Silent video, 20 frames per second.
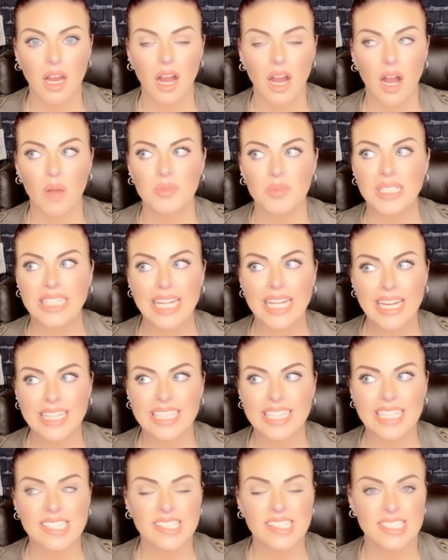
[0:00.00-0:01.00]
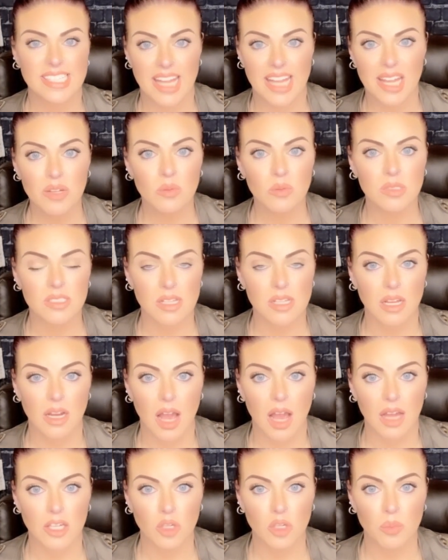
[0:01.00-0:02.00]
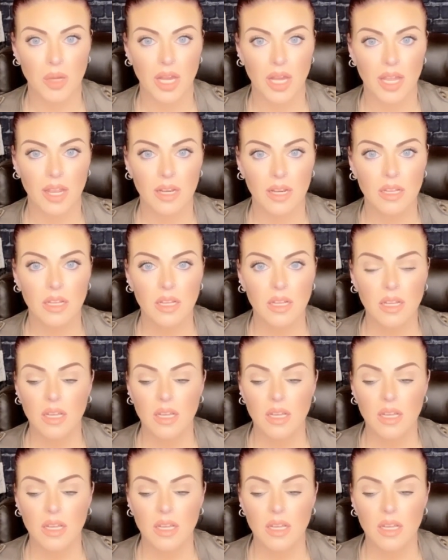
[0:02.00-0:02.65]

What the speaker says: Yeah, they say it was unoccupied.